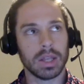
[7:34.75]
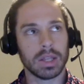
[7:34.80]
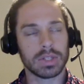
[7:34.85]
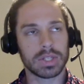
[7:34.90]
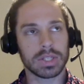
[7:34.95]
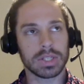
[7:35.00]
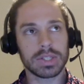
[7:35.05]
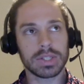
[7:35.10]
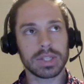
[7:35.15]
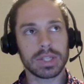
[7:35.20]

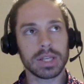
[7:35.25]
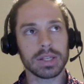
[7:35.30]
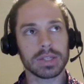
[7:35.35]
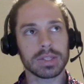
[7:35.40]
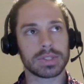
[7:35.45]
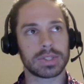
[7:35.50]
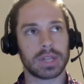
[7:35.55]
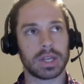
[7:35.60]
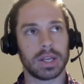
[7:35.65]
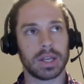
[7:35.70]
just
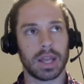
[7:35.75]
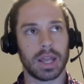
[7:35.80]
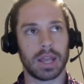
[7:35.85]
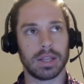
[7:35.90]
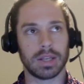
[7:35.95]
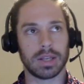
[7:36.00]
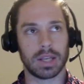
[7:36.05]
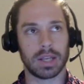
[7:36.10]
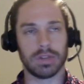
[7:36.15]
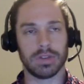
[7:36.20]
things that,
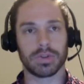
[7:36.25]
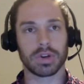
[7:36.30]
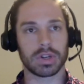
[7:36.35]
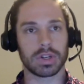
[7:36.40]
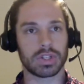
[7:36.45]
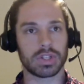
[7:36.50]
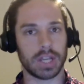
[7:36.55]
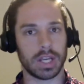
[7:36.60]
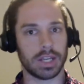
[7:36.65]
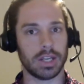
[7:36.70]
and you've got to
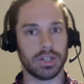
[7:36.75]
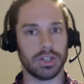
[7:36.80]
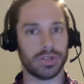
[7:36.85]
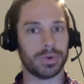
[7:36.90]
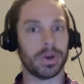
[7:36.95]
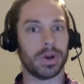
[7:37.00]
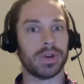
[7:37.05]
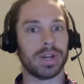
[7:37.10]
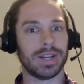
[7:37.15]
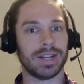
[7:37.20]
check in
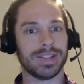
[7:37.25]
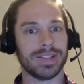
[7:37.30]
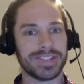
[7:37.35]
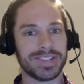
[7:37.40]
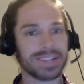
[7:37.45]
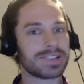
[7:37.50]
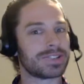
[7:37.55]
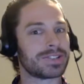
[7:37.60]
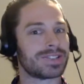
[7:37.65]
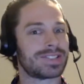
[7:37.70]
your own energy,
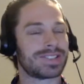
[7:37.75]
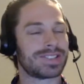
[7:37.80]
because